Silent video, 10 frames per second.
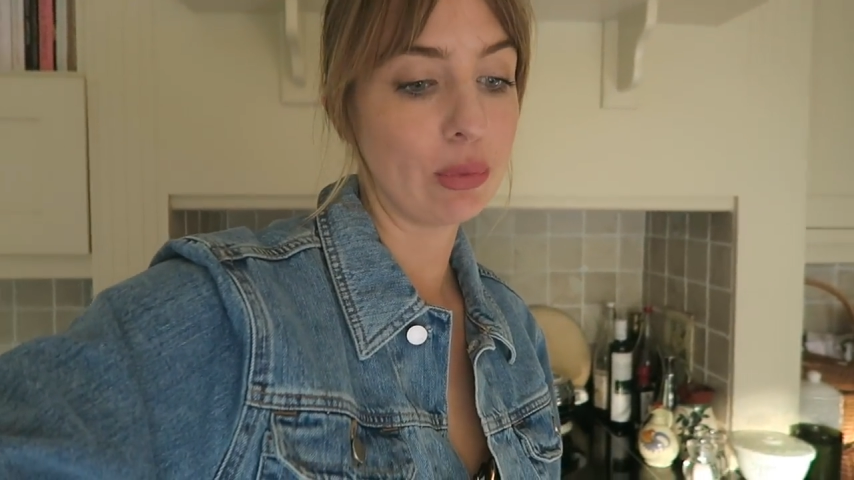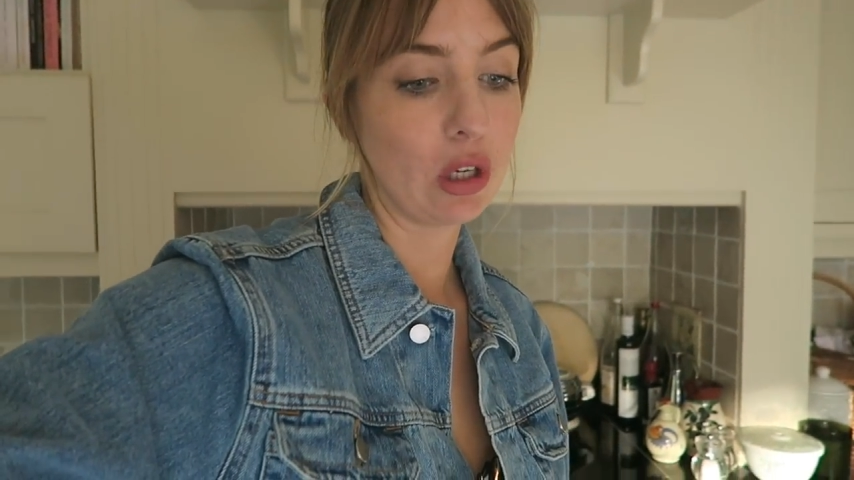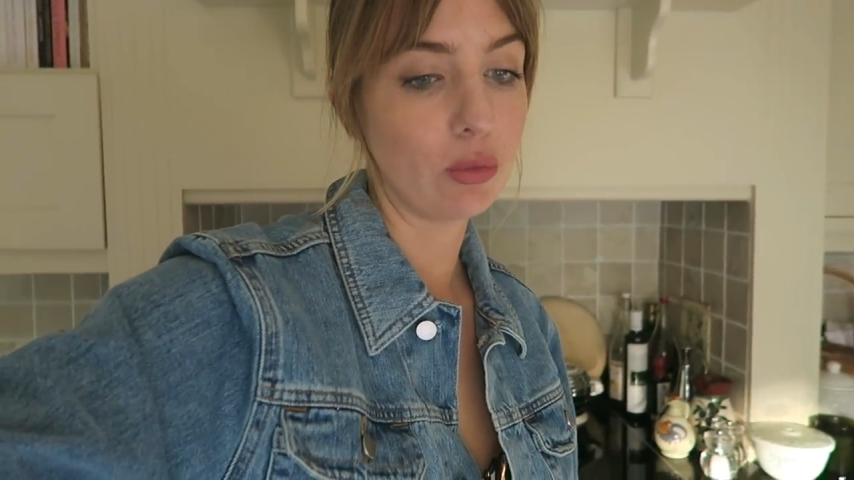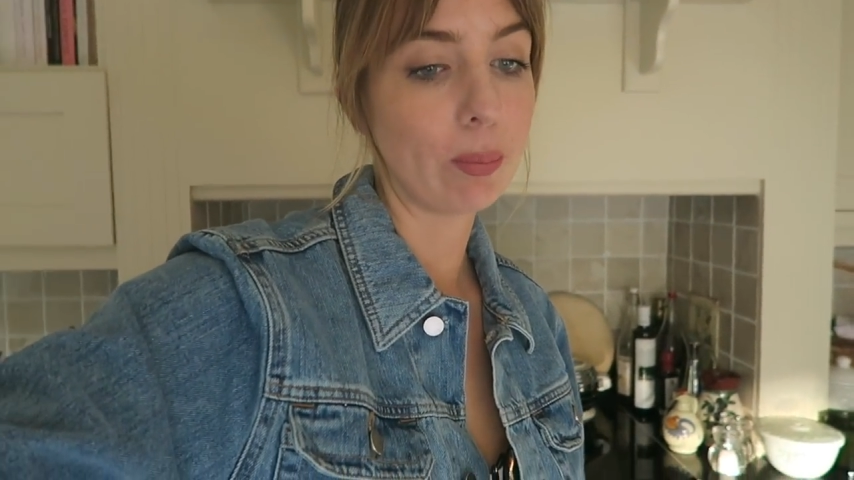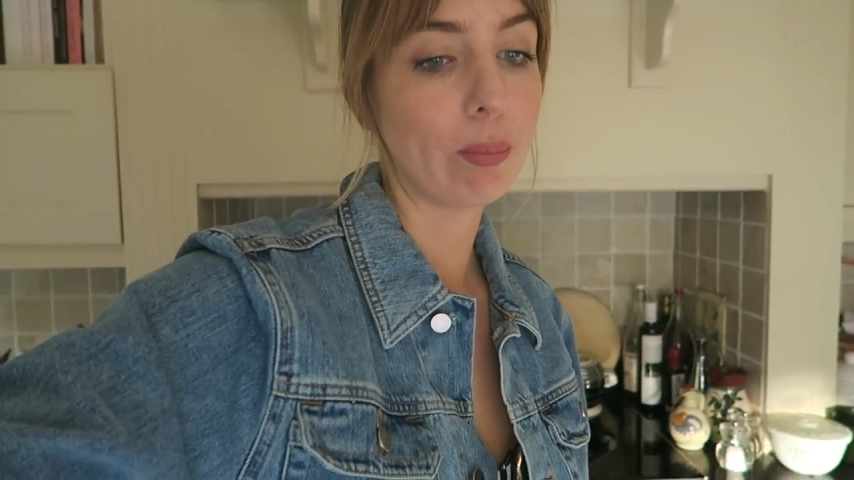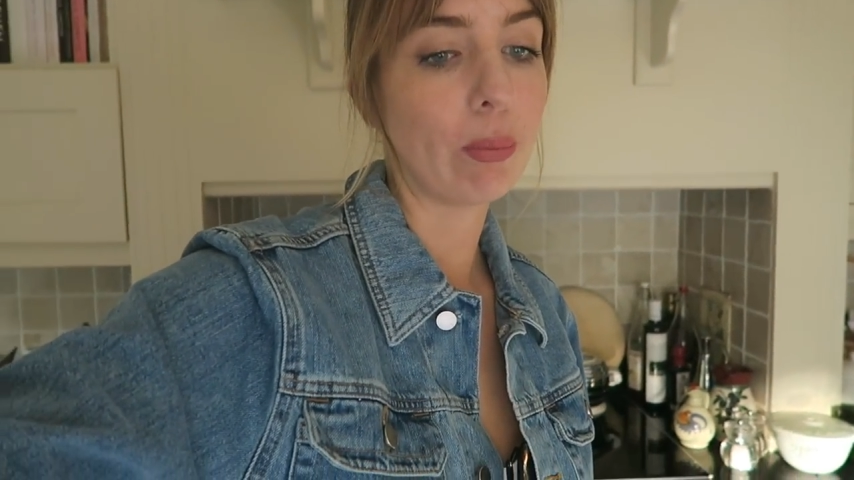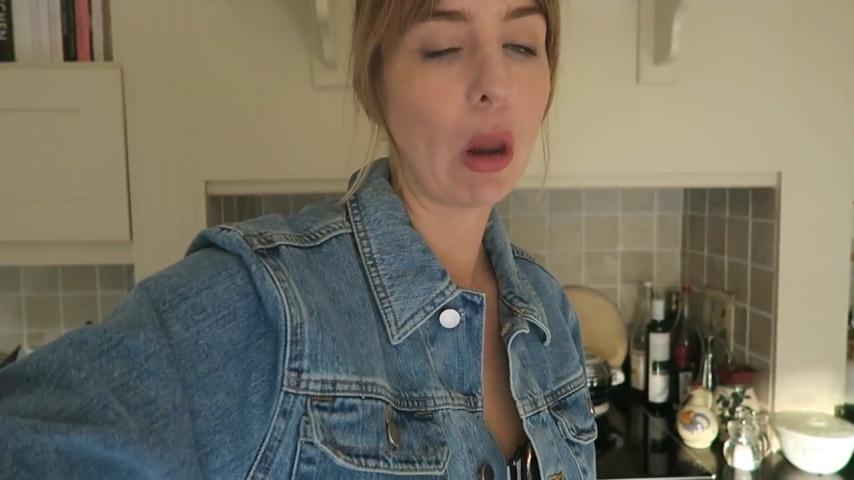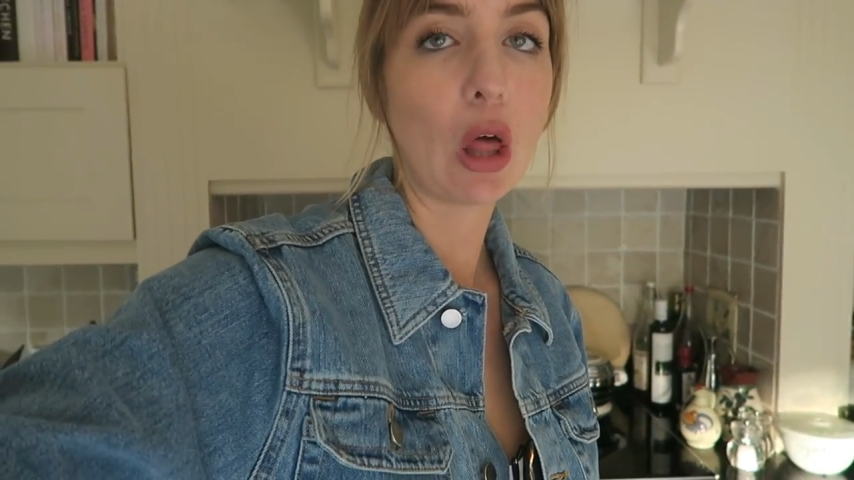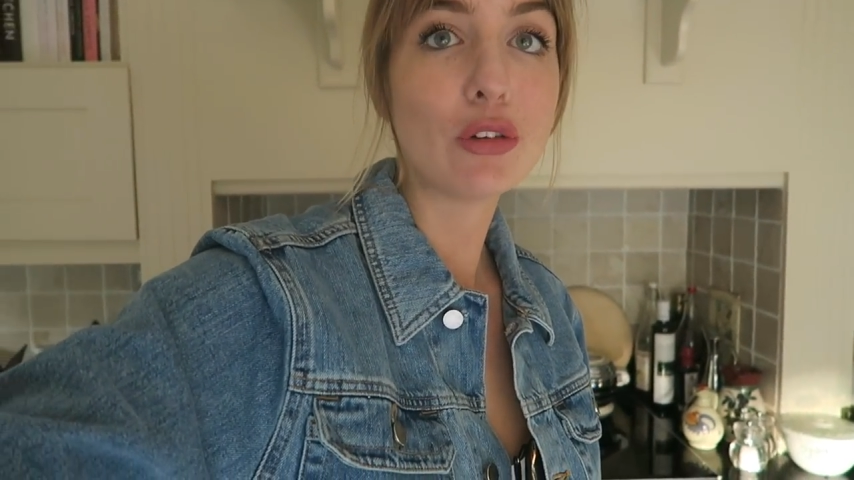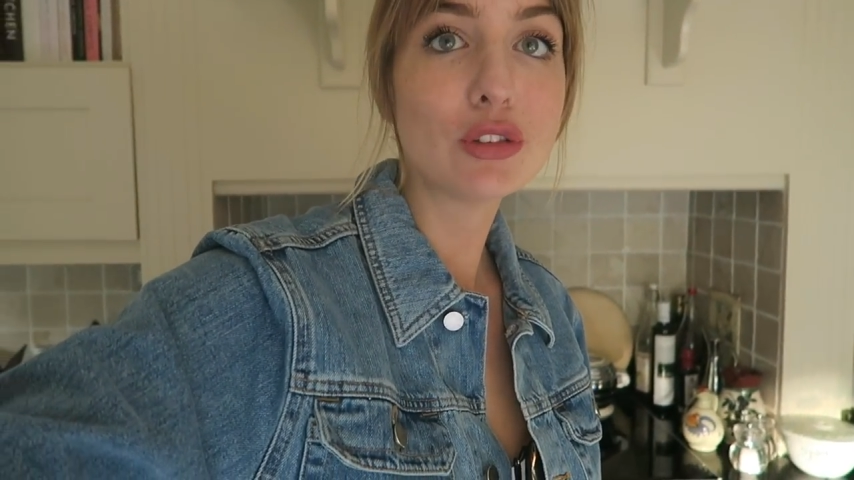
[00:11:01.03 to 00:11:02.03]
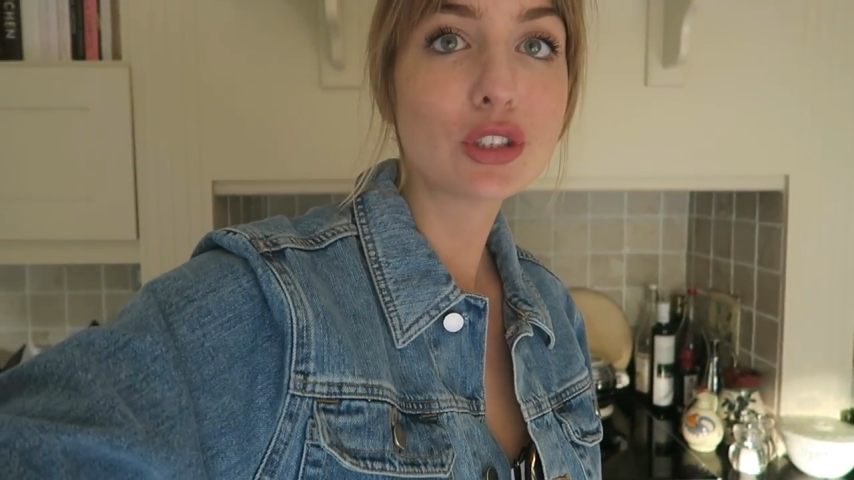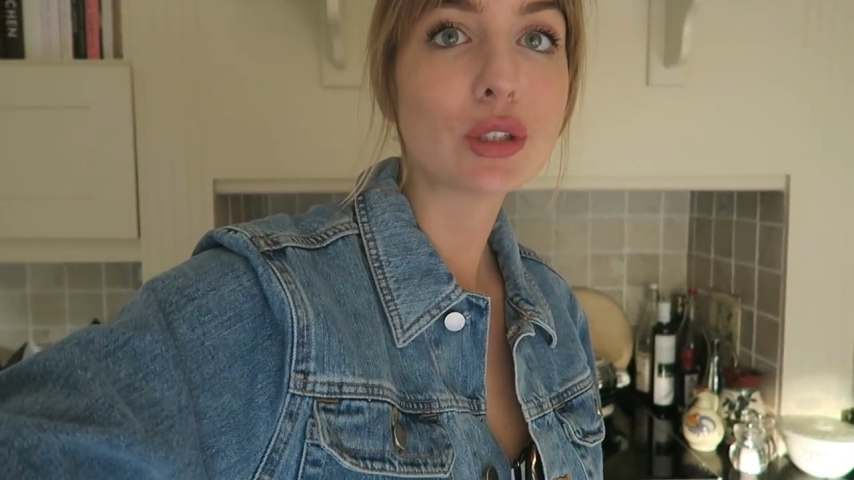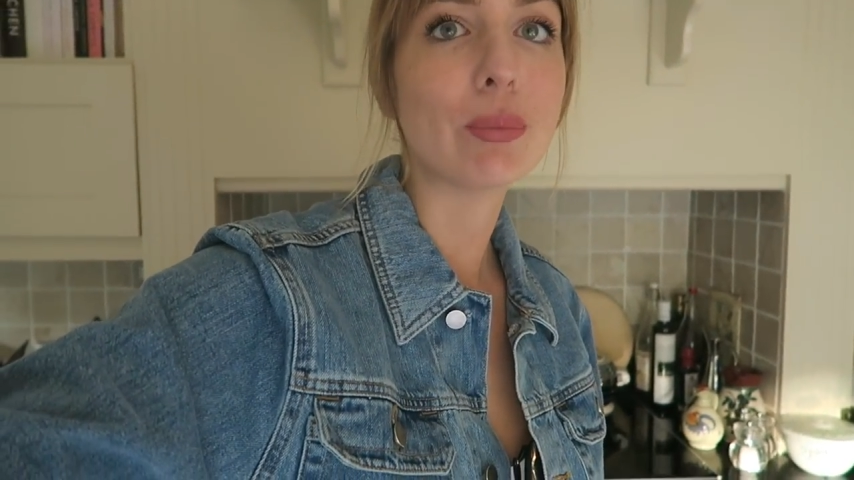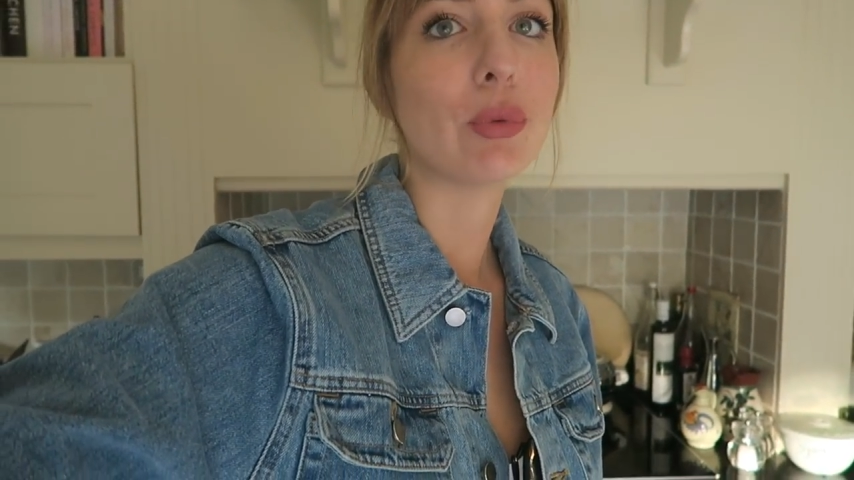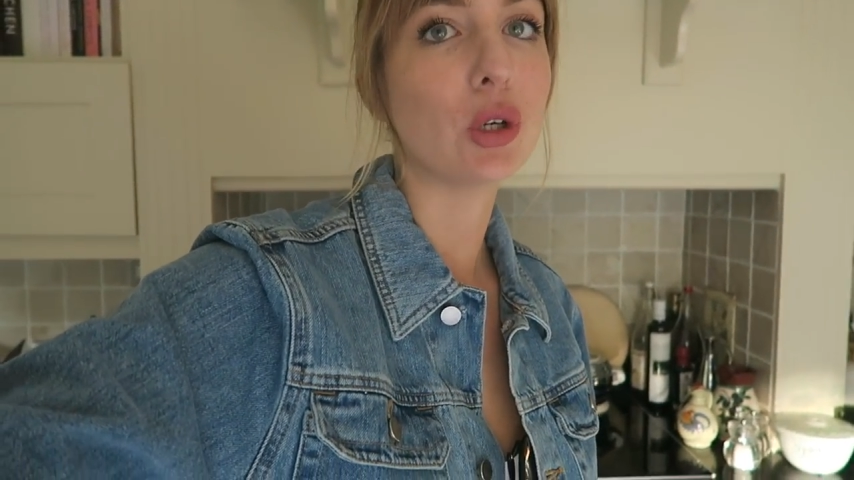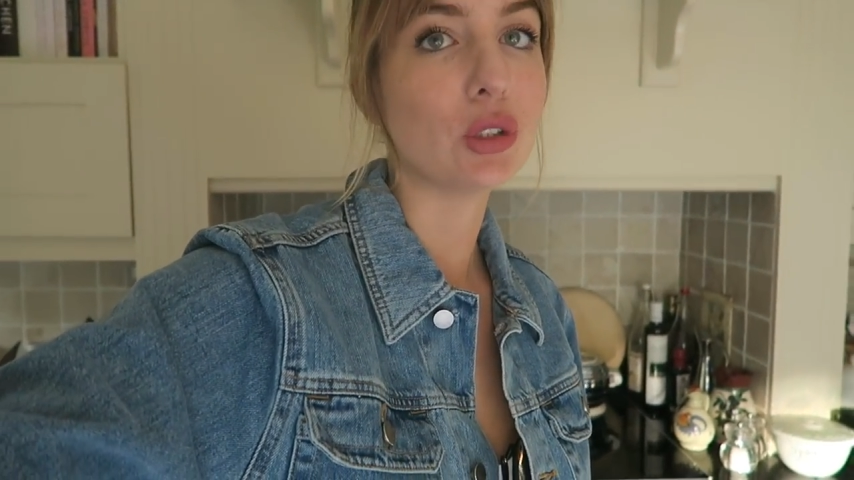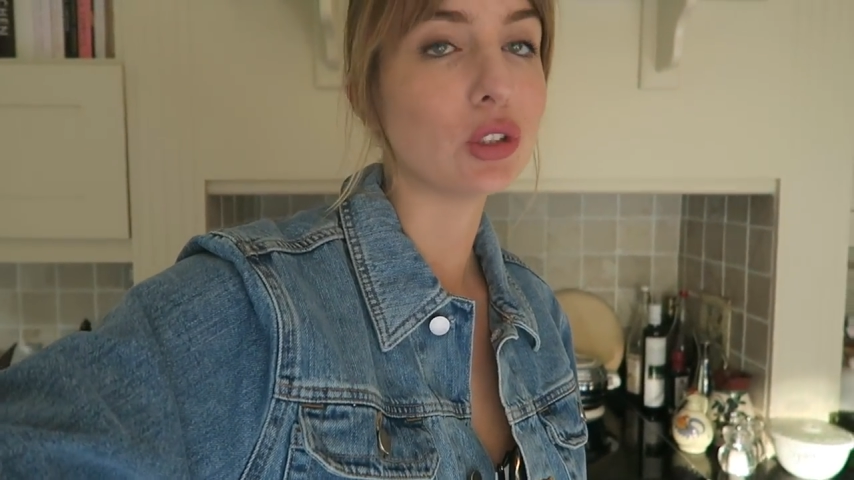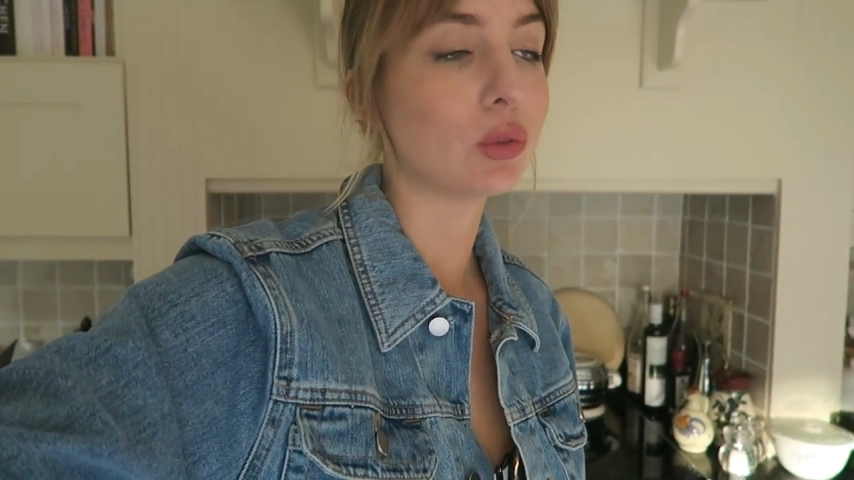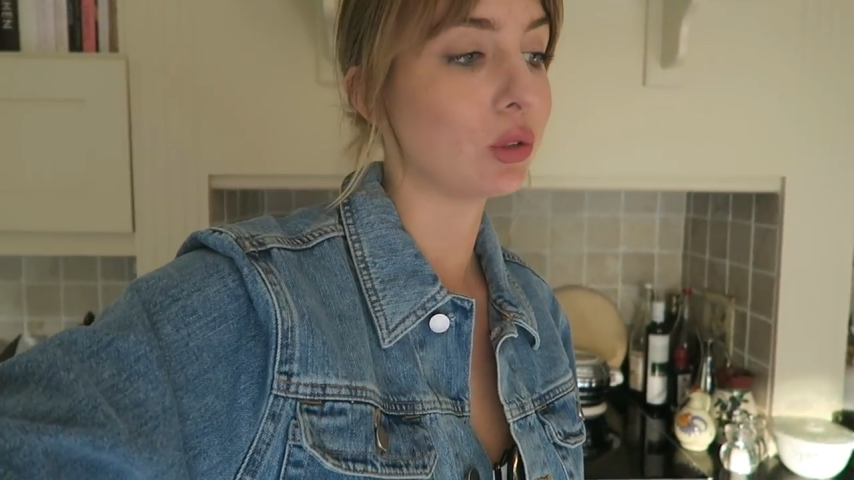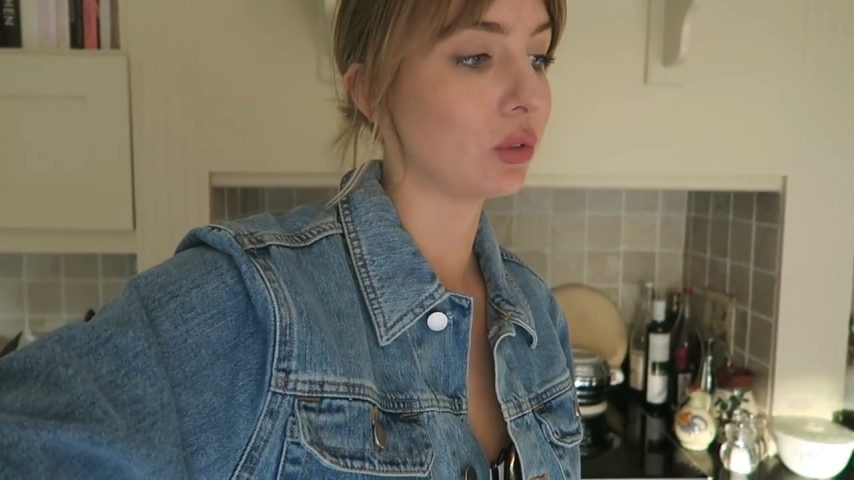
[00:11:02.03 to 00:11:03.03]
blunch,
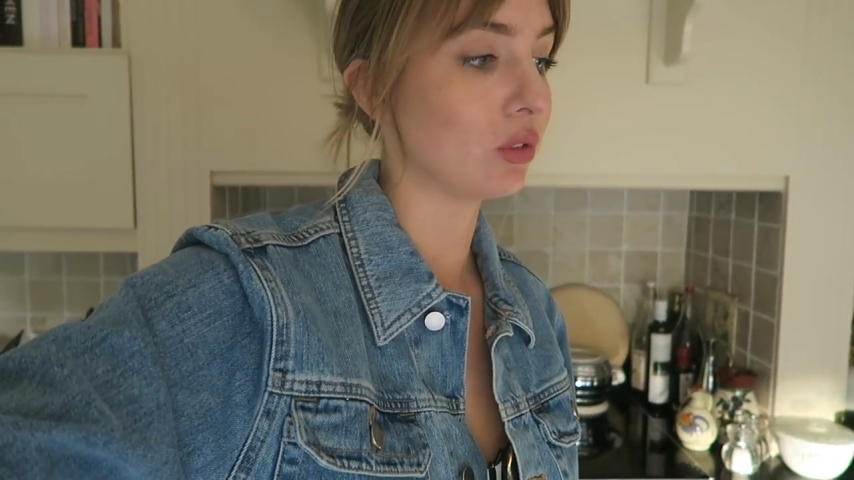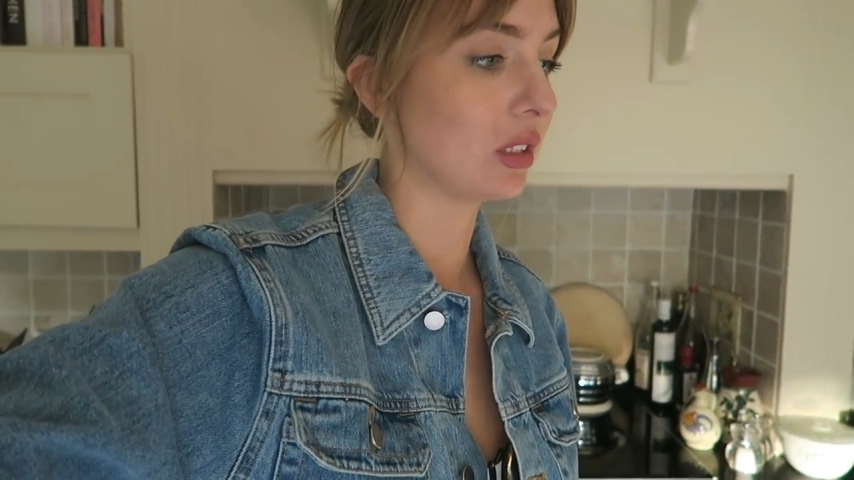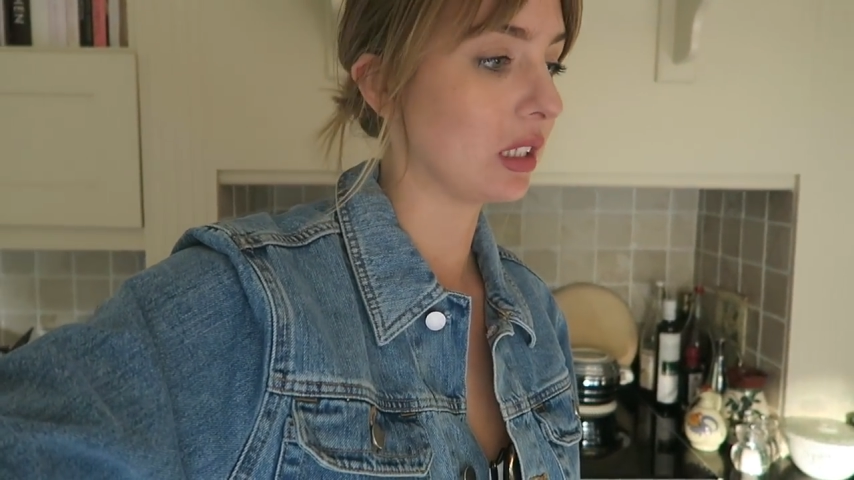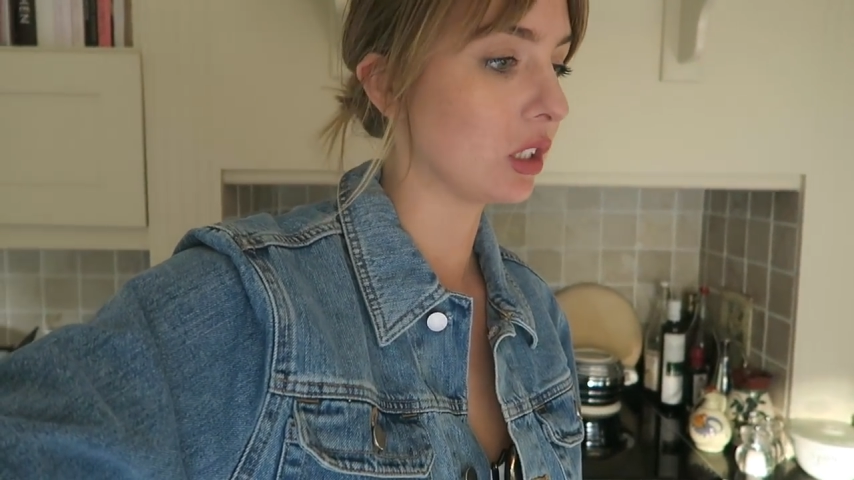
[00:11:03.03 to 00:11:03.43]
brunch, which was really